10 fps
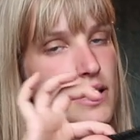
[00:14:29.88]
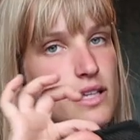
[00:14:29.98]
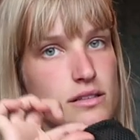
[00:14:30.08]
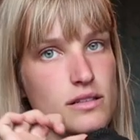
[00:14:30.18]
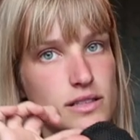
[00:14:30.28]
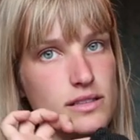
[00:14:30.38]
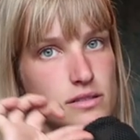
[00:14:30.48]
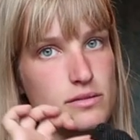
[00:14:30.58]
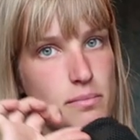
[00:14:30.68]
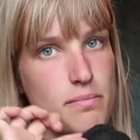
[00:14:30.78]
in the
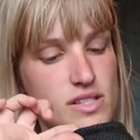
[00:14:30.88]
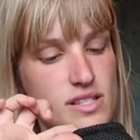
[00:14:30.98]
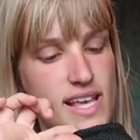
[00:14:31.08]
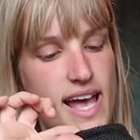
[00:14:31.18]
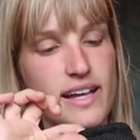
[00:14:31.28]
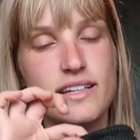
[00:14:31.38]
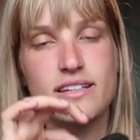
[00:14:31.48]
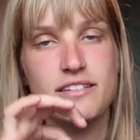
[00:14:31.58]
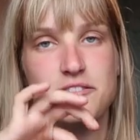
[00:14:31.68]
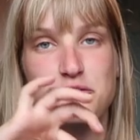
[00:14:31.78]
little sack
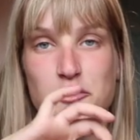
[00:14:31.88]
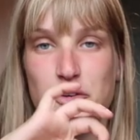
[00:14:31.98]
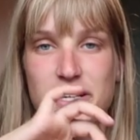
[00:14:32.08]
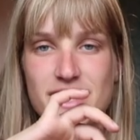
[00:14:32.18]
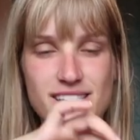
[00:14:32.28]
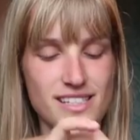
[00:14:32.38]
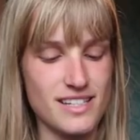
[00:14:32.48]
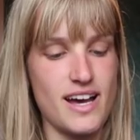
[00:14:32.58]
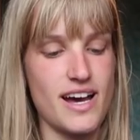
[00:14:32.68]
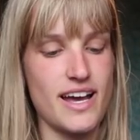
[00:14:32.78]
for it,
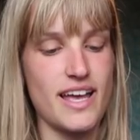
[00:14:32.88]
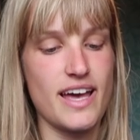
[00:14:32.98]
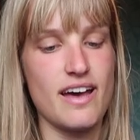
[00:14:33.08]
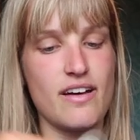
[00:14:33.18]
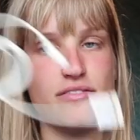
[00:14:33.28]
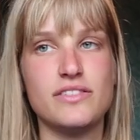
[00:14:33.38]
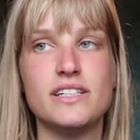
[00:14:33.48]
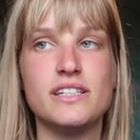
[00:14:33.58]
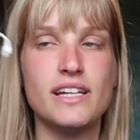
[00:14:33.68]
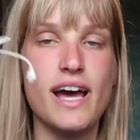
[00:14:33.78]
I have
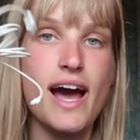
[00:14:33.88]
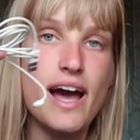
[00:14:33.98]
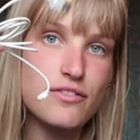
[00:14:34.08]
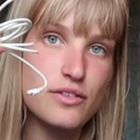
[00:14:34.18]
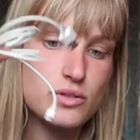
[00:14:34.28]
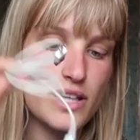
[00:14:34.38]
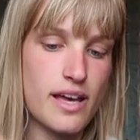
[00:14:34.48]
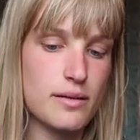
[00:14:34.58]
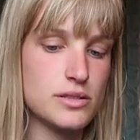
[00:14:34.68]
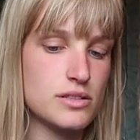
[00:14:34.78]
an iPhone
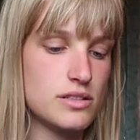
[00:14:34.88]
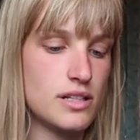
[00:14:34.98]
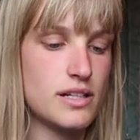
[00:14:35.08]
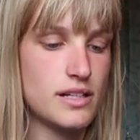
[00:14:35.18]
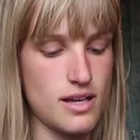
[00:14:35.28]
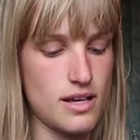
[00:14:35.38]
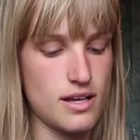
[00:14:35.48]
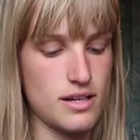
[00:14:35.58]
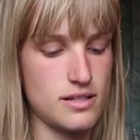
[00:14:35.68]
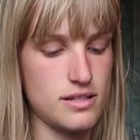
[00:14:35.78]
cable
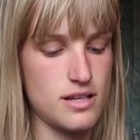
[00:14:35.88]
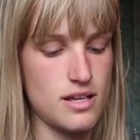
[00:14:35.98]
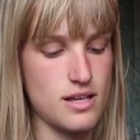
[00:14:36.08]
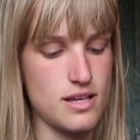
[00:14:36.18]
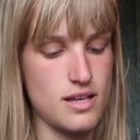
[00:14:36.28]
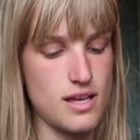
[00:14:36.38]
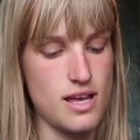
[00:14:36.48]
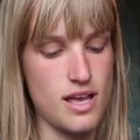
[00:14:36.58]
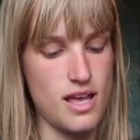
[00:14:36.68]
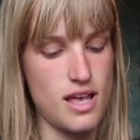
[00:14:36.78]
and
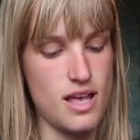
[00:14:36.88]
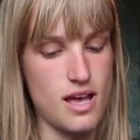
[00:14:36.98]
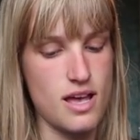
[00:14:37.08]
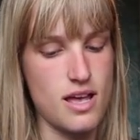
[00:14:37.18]
a